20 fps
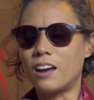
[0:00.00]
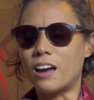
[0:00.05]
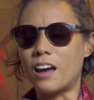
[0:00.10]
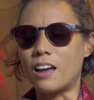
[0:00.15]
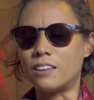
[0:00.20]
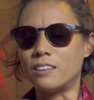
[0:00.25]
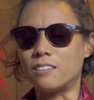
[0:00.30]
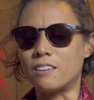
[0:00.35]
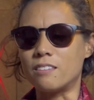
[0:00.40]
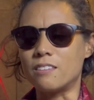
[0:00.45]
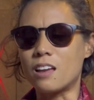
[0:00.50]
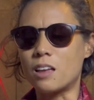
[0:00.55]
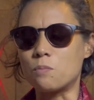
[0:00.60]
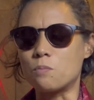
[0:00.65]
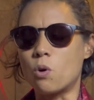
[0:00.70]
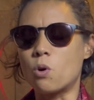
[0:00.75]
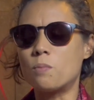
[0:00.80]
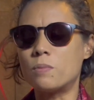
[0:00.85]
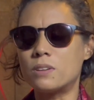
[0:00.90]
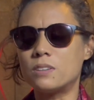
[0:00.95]
And in that
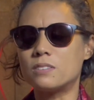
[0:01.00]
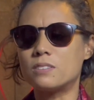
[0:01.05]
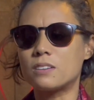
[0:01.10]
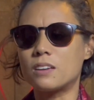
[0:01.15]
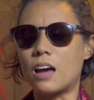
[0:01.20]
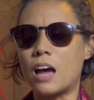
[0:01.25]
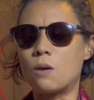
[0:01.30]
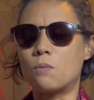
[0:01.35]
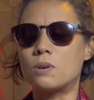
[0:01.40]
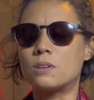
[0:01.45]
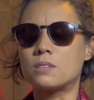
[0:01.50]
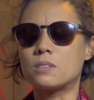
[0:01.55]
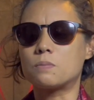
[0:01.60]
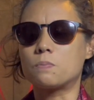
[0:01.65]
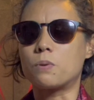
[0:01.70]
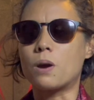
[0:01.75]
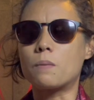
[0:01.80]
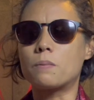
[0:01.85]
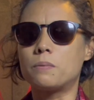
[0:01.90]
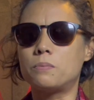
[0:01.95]
moment, I was
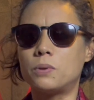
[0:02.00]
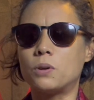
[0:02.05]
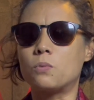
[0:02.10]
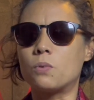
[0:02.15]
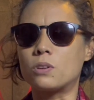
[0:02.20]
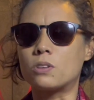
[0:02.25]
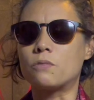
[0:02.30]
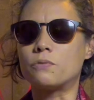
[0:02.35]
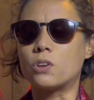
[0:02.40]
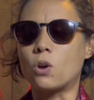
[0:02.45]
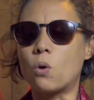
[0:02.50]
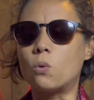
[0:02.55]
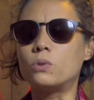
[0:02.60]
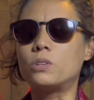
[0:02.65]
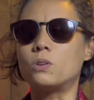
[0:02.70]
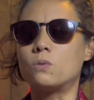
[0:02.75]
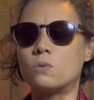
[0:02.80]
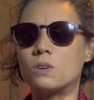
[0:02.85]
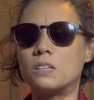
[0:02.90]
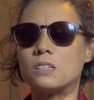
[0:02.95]
probably one of the
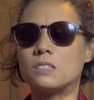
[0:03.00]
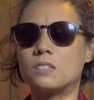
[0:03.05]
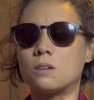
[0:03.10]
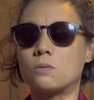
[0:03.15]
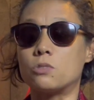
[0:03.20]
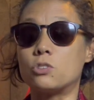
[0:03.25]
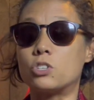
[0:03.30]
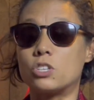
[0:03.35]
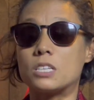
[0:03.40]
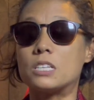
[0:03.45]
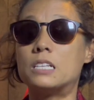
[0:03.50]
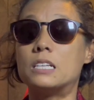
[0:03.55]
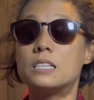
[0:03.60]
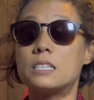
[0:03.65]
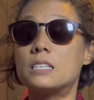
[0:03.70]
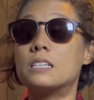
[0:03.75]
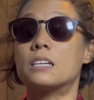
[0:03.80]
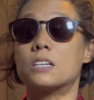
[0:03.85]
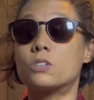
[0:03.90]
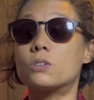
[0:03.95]
only ones that was just
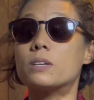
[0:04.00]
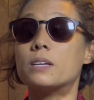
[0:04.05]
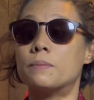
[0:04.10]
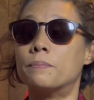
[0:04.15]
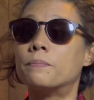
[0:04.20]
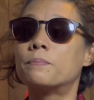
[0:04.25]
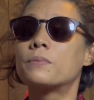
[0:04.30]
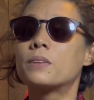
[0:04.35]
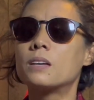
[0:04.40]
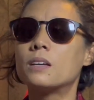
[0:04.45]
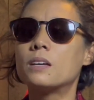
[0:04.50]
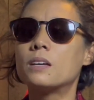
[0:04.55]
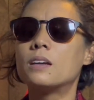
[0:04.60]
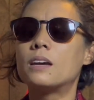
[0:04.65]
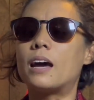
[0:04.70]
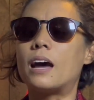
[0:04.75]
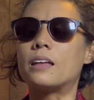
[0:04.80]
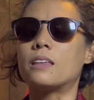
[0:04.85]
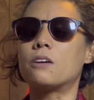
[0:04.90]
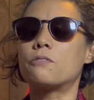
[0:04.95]
listening to him.
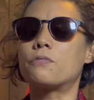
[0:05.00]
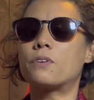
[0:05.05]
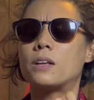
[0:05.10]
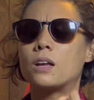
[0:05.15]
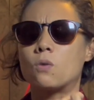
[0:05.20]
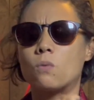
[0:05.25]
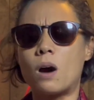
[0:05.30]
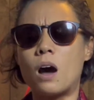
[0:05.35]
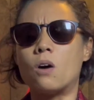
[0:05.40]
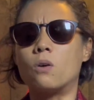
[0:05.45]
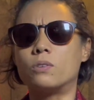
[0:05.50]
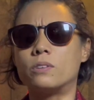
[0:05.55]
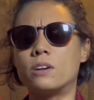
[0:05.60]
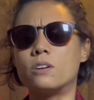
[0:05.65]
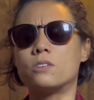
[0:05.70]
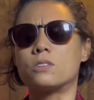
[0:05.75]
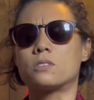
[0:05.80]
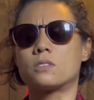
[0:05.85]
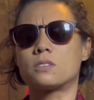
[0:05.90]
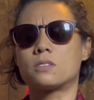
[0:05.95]
And I felt like, wow,
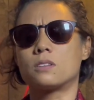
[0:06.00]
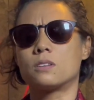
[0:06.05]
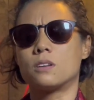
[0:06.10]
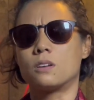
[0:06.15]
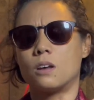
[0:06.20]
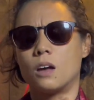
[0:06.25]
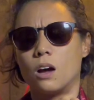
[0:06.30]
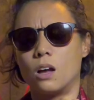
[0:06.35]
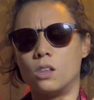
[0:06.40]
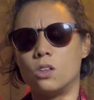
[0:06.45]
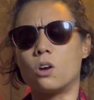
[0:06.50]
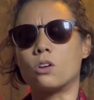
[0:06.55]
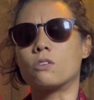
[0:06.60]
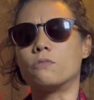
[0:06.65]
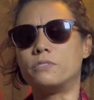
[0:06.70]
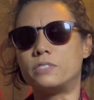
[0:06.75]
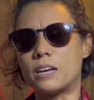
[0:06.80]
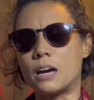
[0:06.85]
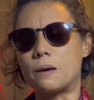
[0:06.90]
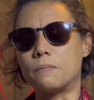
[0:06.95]
there's a lot
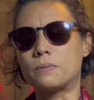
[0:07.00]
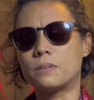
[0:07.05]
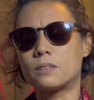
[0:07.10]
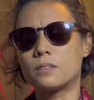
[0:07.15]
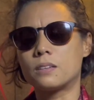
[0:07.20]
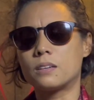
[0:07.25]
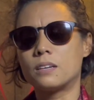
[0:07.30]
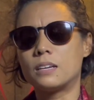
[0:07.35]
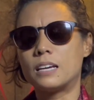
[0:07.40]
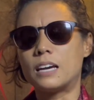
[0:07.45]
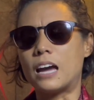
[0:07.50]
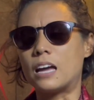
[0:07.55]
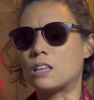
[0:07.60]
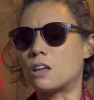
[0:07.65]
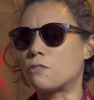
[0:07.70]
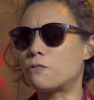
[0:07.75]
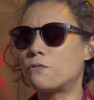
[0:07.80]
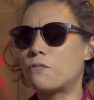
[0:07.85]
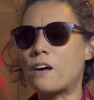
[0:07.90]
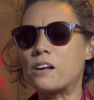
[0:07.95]
of depth. And
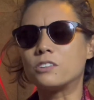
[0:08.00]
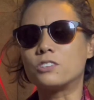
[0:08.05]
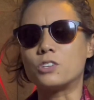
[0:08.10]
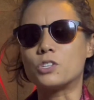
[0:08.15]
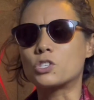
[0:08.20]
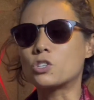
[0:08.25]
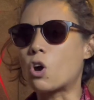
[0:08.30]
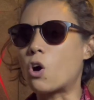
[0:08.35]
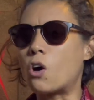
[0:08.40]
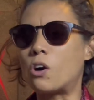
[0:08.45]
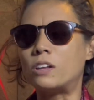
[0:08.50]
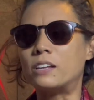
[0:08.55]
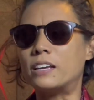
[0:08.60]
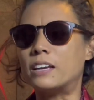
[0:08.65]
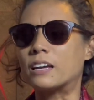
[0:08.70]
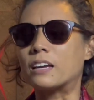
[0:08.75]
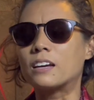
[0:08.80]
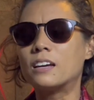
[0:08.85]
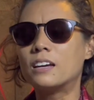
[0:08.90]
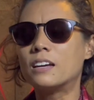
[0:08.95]
I felt this
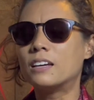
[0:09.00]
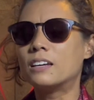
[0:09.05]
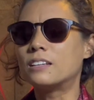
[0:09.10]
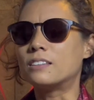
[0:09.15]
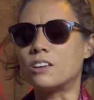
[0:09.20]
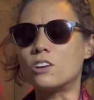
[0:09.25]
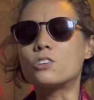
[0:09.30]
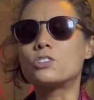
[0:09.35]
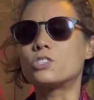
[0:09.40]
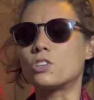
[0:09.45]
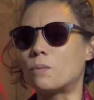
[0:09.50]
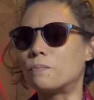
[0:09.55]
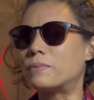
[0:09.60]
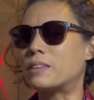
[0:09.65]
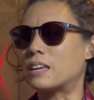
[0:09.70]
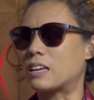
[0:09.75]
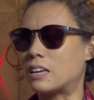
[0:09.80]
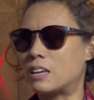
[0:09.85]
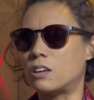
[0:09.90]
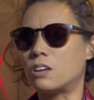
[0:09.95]
calling. There's
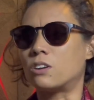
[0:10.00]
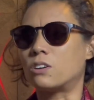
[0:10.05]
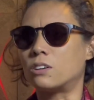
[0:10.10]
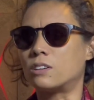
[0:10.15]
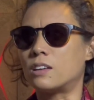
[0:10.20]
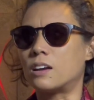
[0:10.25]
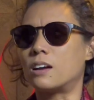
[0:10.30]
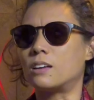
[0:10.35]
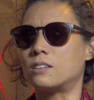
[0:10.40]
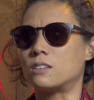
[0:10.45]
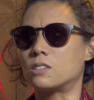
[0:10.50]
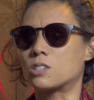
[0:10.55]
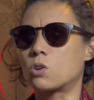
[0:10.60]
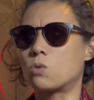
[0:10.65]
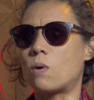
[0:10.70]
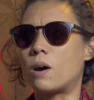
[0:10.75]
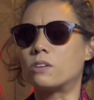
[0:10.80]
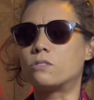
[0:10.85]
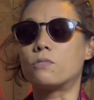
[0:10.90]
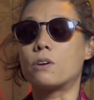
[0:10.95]
something here that is
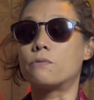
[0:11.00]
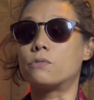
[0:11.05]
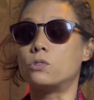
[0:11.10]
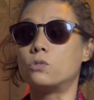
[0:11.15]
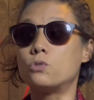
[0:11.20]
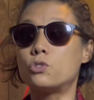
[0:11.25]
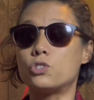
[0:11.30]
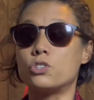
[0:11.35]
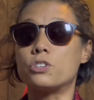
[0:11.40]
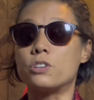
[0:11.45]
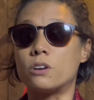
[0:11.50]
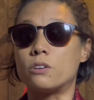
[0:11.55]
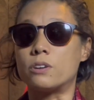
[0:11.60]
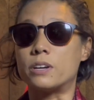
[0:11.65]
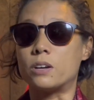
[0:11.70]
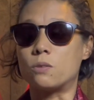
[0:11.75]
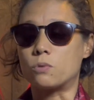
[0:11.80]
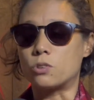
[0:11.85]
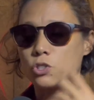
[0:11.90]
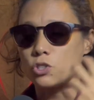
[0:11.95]
quite
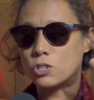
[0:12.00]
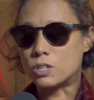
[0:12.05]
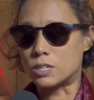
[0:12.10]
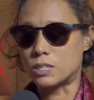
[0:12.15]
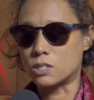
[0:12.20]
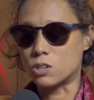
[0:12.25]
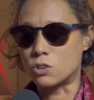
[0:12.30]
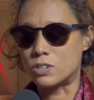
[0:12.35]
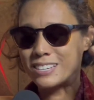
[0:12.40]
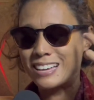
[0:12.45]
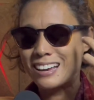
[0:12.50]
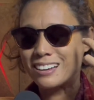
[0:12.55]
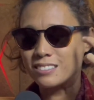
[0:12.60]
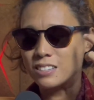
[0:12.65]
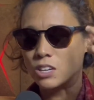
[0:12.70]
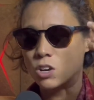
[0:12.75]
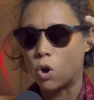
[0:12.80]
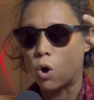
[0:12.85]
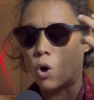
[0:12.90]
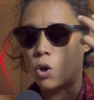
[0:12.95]
revolutionary. It was just
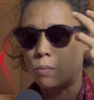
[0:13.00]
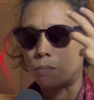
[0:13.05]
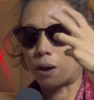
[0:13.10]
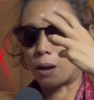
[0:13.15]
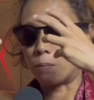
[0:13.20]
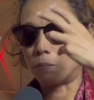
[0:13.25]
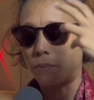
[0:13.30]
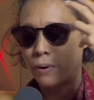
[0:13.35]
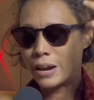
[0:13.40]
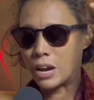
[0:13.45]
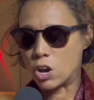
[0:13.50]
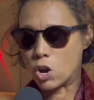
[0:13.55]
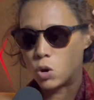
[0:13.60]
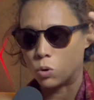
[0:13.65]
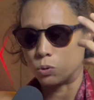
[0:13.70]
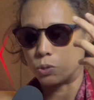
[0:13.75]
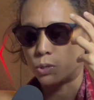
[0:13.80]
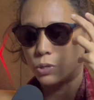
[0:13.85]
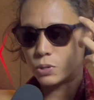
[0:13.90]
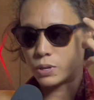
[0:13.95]
connecting all my brain
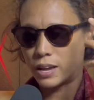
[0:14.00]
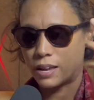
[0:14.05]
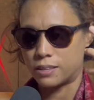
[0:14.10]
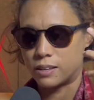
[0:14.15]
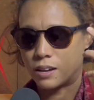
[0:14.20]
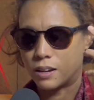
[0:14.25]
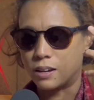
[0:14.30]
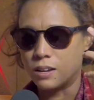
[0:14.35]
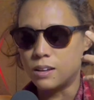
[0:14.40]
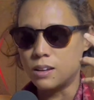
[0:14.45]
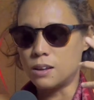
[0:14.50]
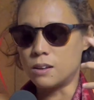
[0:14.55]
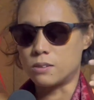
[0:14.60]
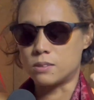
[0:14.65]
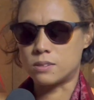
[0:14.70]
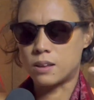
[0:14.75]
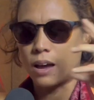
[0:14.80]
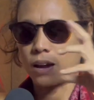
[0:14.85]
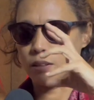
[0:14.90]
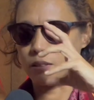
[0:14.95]
codes together.
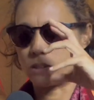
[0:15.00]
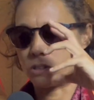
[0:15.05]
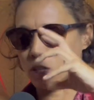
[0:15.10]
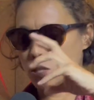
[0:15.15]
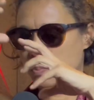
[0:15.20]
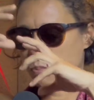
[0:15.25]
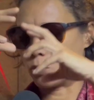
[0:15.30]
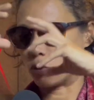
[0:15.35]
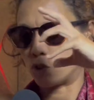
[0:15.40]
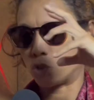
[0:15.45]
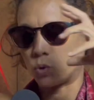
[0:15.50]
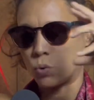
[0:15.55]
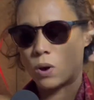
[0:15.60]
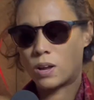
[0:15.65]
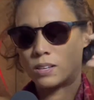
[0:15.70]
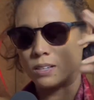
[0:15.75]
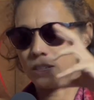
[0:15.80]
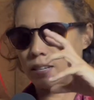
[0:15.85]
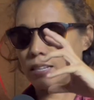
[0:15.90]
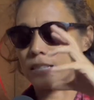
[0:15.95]
Science and
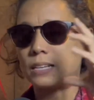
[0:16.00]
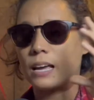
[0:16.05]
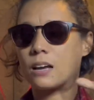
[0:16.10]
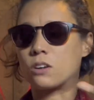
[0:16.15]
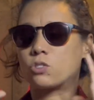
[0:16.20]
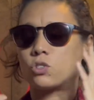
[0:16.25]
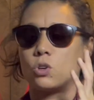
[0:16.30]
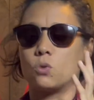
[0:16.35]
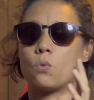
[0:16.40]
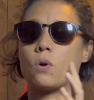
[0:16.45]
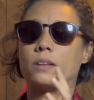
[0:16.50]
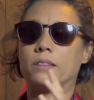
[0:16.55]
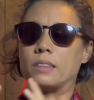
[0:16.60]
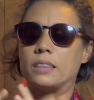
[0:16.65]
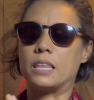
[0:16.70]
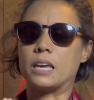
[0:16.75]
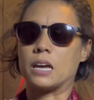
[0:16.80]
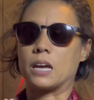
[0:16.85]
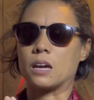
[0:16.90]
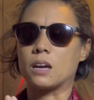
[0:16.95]
spirituality is actually one
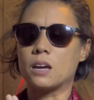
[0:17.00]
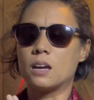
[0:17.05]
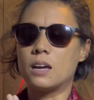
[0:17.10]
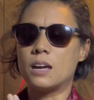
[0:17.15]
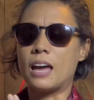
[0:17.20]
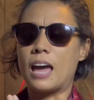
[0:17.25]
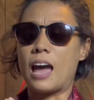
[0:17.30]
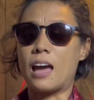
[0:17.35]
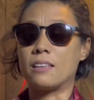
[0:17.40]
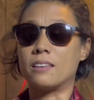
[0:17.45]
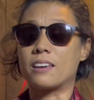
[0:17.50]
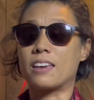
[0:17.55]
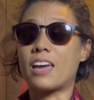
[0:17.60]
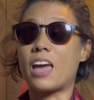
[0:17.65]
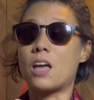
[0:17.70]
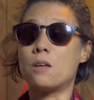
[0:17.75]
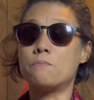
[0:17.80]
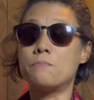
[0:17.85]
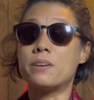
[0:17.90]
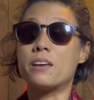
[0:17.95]
thing. And it
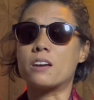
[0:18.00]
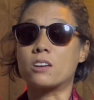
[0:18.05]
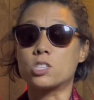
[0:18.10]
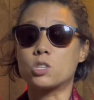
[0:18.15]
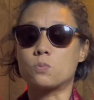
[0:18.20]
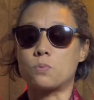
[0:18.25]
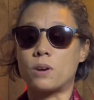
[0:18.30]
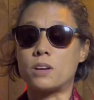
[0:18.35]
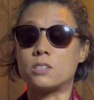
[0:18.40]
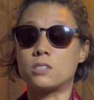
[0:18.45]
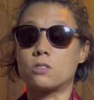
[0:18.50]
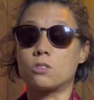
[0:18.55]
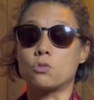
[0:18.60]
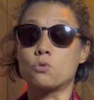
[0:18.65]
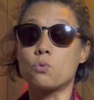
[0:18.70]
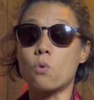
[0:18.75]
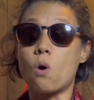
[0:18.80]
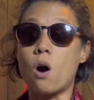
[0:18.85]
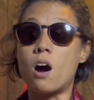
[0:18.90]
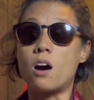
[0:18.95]
can be expressed
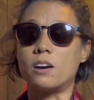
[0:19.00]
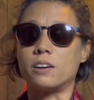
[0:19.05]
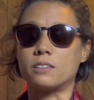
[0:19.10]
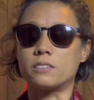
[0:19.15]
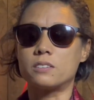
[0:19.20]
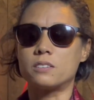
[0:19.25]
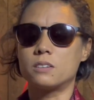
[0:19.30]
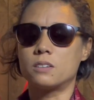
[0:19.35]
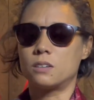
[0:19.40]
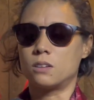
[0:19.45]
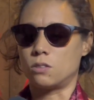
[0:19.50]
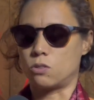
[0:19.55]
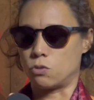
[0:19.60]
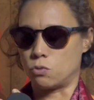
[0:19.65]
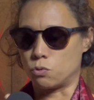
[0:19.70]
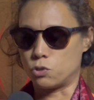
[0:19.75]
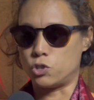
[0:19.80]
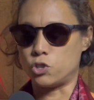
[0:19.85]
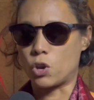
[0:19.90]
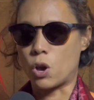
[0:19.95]
through art,
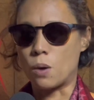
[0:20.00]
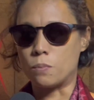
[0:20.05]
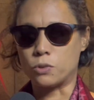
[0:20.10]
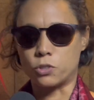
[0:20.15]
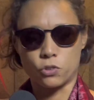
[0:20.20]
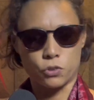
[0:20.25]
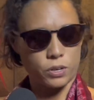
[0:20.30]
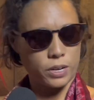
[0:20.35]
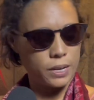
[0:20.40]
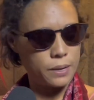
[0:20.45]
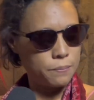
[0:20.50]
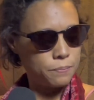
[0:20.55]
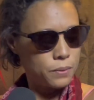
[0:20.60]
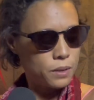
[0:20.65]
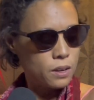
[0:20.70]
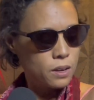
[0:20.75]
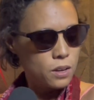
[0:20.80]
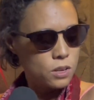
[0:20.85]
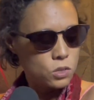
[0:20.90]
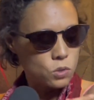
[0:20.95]
through geometry.
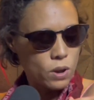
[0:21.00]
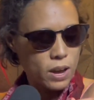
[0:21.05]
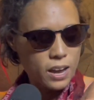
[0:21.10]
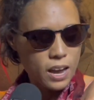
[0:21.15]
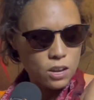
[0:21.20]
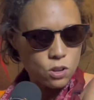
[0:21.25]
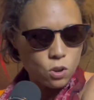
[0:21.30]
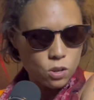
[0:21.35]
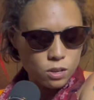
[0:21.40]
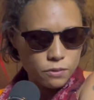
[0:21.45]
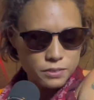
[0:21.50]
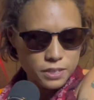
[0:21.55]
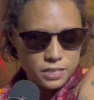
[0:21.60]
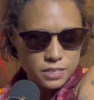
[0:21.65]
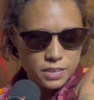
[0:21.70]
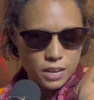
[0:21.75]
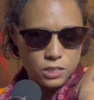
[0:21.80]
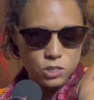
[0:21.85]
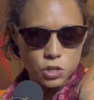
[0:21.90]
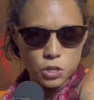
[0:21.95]
So I got all of these
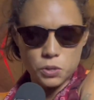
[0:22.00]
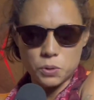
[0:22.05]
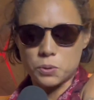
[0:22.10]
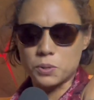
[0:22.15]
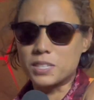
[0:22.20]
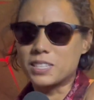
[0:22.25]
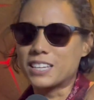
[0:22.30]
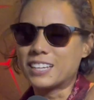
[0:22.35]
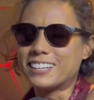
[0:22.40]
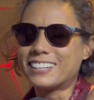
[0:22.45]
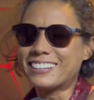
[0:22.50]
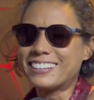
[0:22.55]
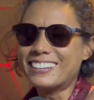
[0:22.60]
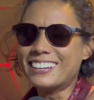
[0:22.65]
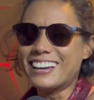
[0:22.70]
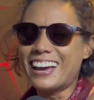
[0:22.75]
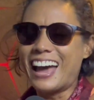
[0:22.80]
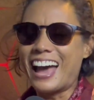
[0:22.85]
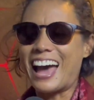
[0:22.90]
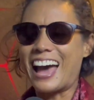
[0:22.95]
tattoos
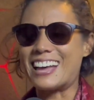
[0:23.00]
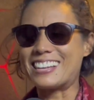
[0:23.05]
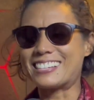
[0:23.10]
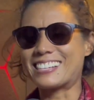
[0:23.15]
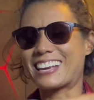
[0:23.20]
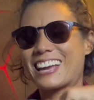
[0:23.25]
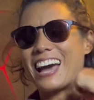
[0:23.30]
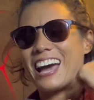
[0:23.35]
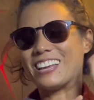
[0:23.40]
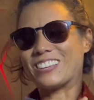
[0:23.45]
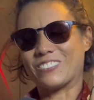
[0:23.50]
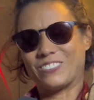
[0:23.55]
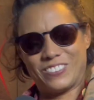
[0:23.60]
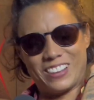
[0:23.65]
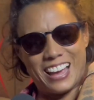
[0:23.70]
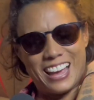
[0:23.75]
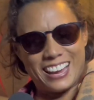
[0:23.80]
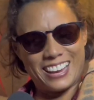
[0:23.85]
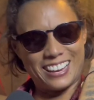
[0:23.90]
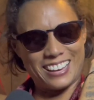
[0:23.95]
as a kind of
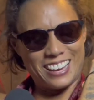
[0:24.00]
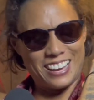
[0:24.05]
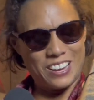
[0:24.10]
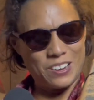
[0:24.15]
like